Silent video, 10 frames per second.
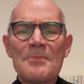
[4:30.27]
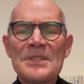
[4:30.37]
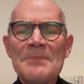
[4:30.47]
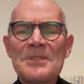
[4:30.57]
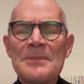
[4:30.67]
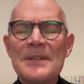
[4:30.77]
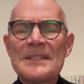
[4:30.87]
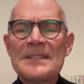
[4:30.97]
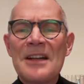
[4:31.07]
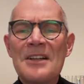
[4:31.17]
Trump seems
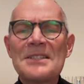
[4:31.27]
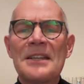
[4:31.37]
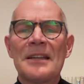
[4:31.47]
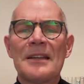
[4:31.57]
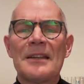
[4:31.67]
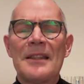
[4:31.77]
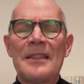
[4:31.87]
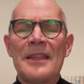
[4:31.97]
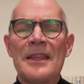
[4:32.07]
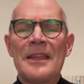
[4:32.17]
to be starting
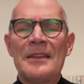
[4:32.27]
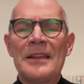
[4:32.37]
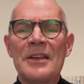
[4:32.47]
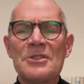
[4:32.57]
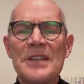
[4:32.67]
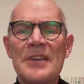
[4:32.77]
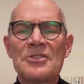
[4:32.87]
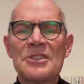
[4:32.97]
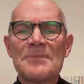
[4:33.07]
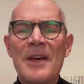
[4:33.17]
the
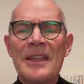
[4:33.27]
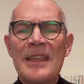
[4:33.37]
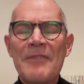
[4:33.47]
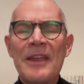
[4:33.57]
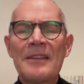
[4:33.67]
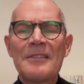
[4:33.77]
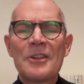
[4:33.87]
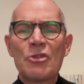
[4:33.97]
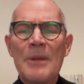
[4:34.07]
negotiations by giving